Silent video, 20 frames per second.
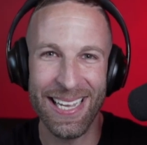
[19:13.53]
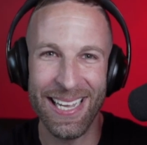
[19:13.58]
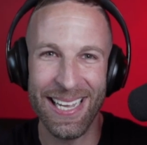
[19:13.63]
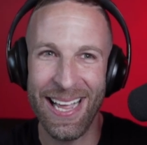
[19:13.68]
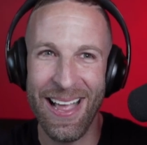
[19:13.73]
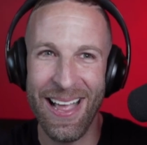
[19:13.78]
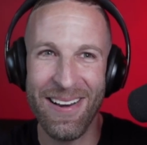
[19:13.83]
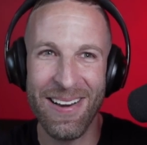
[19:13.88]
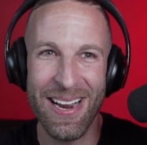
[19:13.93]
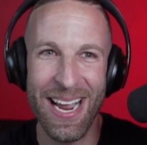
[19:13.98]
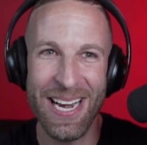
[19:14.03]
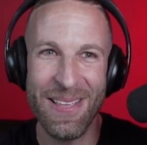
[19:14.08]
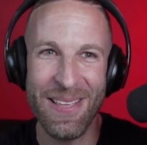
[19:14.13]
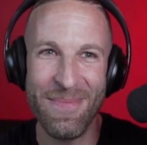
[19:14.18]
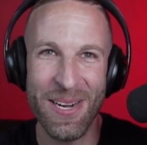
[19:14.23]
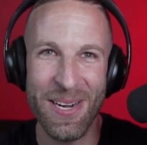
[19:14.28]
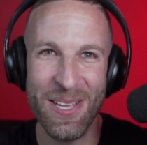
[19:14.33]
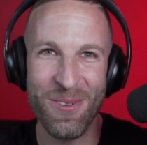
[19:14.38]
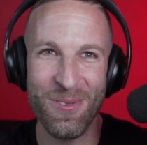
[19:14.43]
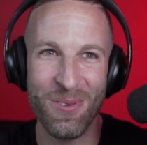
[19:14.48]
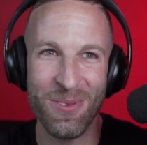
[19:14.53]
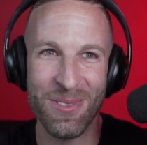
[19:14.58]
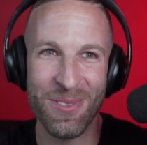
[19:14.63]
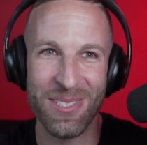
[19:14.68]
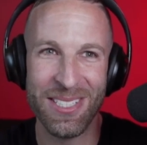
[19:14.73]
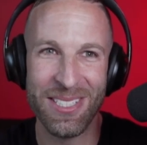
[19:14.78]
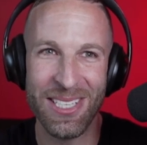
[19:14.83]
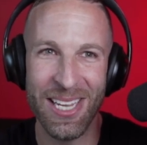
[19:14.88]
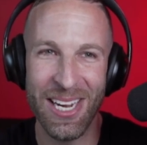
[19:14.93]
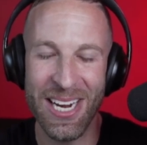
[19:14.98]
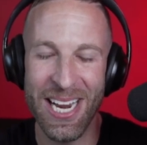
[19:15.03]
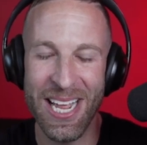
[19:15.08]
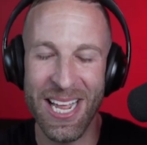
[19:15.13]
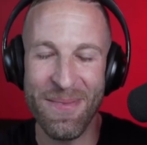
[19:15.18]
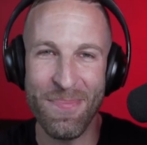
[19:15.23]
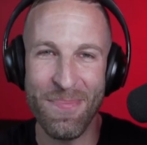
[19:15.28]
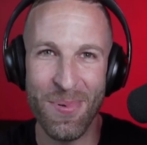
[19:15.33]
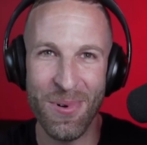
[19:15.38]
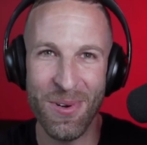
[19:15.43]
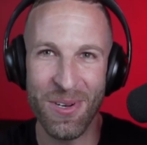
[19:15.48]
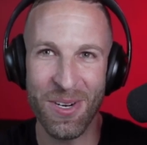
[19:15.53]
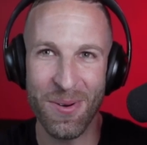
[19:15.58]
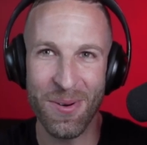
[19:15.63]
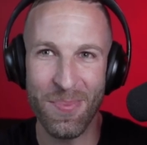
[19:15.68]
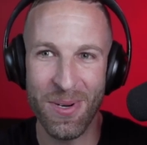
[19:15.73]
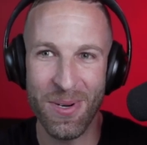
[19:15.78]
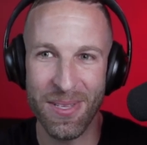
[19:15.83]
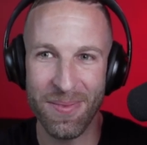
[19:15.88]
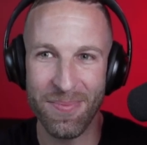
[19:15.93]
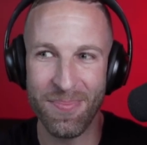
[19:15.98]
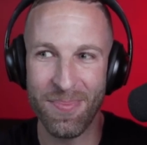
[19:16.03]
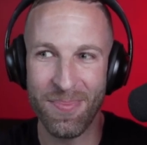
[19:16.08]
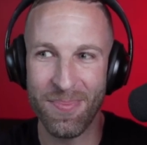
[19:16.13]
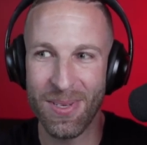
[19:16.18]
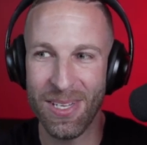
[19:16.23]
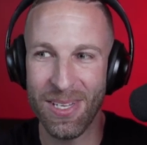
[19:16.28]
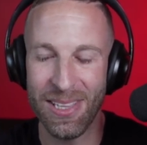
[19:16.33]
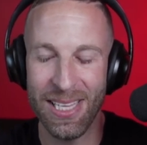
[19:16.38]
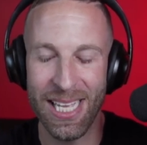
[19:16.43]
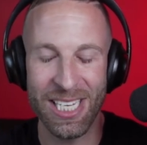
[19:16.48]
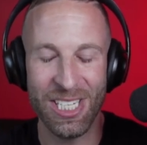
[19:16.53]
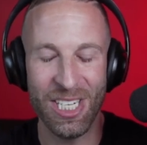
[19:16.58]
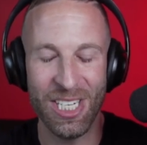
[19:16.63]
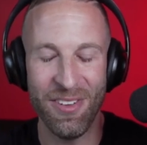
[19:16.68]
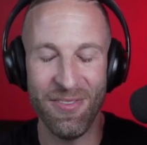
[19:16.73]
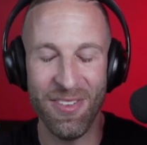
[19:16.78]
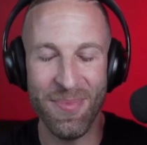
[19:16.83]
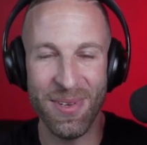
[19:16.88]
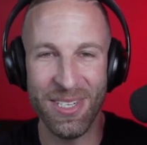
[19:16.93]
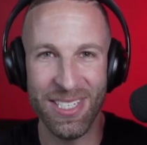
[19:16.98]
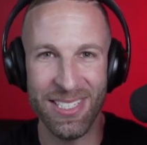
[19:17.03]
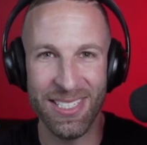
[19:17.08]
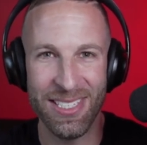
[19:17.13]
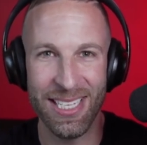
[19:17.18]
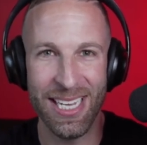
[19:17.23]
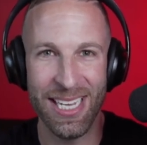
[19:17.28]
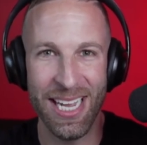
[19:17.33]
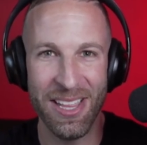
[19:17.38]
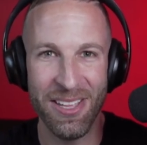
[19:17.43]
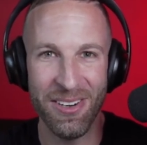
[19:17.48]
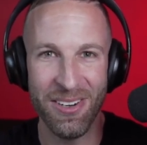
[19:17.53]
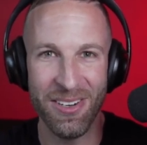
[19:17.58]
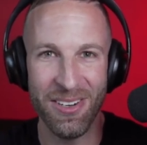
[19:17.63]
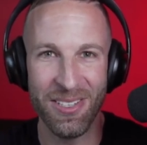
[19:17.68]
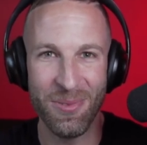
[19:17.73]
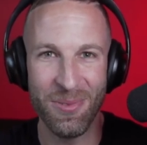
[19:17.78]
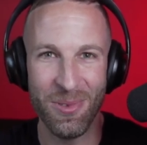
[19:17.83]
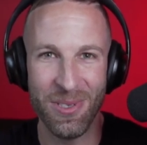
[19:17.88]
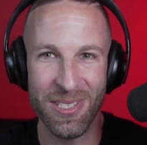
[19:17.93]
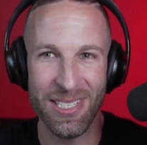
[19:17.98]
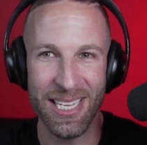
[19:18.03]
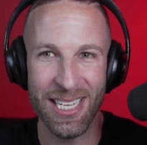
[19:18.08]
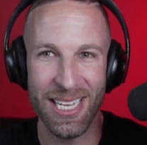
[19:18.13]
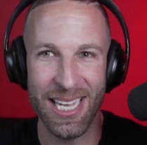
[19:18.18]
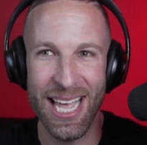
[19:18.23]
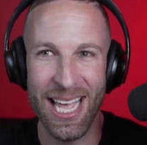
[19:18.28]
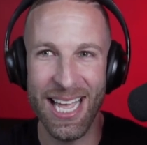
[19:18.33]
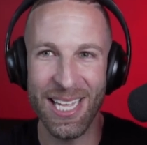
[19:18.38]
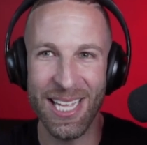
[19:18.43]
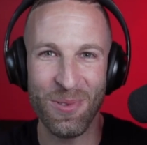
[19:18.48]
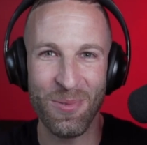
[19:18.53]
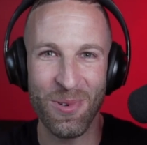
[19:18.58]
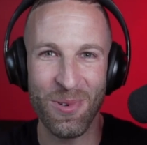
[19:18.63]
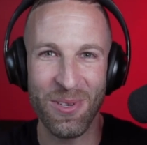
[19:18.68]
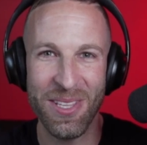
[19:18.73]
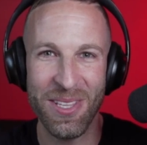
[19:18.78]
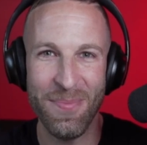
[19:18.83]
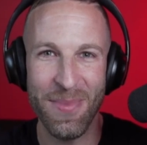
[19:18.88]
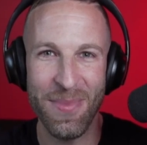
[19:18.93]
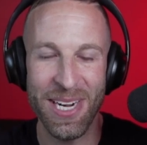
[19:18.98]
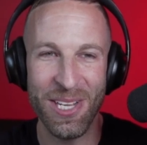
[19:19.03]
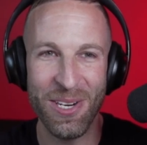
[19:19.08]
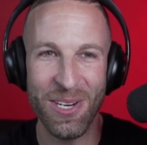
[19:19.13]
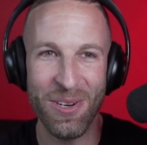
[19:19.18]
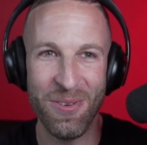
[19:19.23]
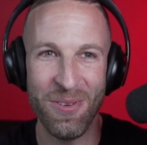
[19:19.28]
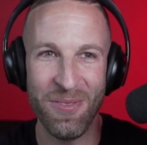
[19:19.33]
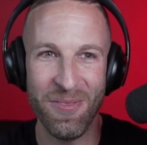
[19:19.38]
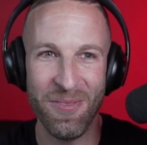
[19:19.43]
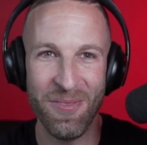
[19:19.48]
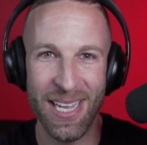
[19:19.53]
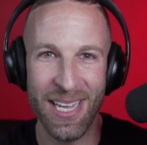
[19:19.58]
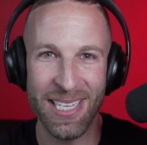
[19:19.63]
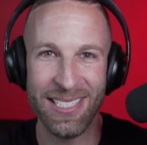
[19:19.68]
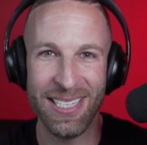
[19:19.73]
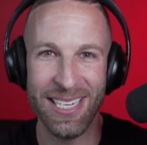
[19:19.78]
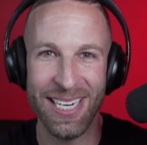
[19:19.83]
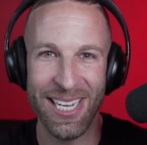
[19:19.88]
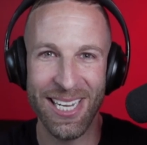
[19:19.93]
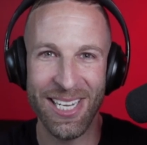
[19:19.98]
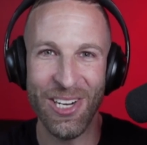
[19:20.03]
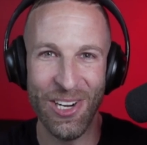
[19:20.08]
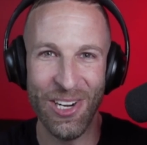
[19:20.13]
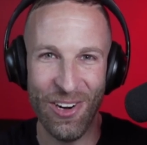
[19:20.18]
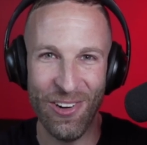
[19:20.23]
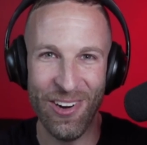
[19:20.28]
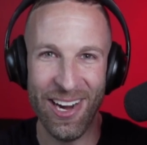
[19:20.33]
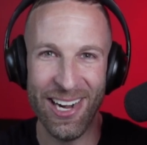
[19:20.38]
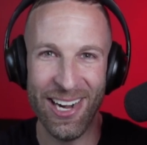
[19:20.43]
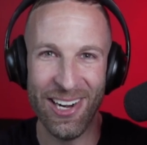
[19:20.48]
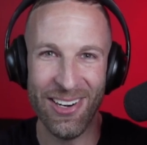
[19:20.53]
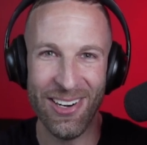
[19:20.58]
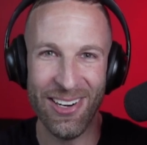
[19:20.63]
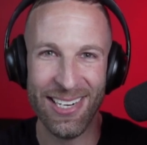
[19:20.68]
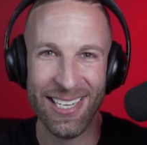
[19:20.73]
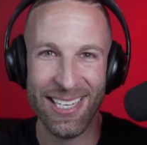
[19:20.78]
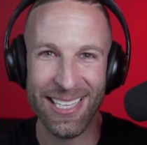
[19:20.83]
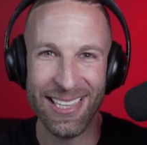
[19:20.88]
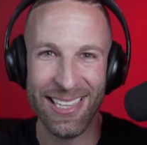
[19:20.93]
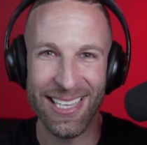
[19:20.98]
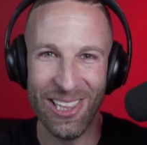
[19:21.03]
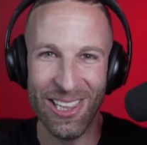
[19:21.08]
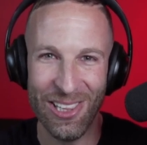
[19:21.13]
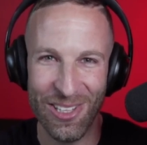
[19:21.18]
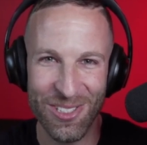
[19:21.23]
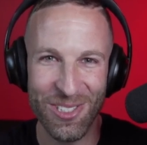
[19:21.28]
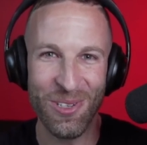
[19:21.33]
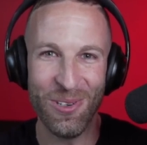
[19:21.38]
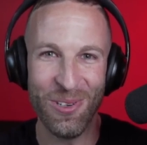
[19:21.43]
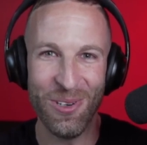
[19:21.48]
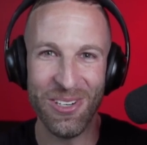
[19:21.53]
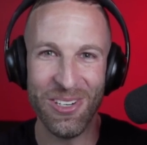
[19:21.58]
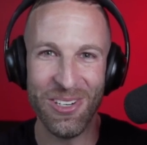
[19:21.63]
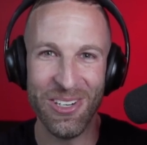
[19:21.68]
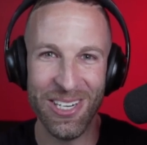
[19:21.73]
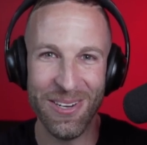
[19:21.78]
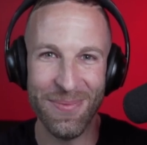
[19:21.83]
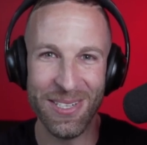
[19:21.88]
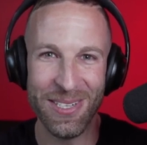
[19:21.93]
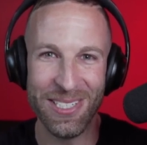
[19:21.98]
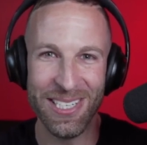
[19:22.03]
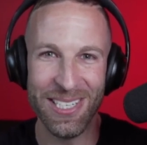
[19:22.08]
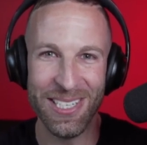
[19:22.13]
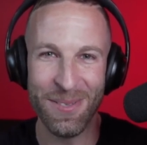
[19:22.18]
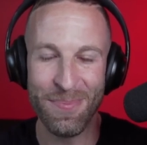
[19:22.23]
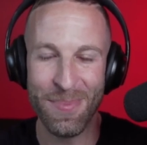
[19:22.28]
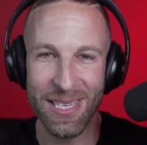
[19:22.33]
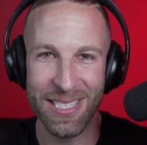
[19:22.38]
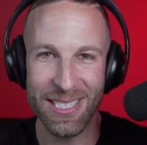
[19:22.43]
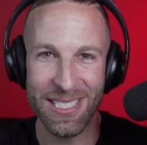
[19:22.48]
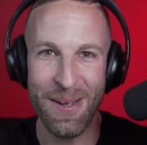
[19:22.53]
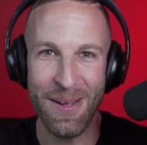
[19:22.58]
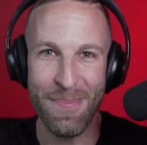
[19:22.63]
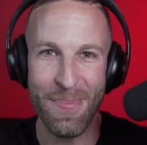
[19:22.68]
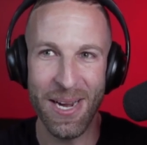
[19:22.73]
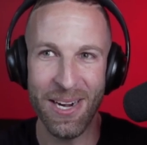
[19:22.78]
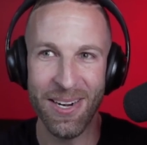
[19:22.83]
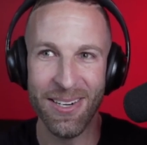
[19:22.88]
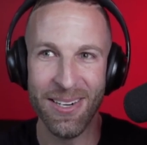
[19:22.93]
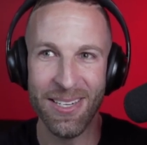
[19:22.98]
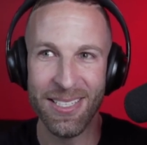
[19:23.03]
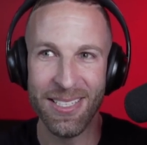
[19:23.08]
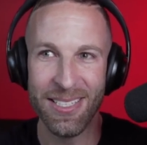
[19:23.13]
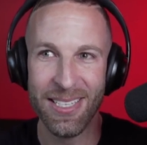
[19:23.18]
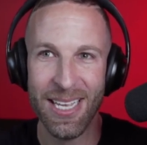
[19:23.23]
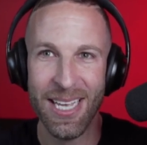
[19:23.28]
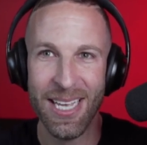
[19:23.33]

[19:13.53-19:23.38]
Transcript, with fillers: anybody who's done a book or put a collection of images together will say, hey, it's worth the money to invest in a curator mm. that looks through all your images, picks out pairings.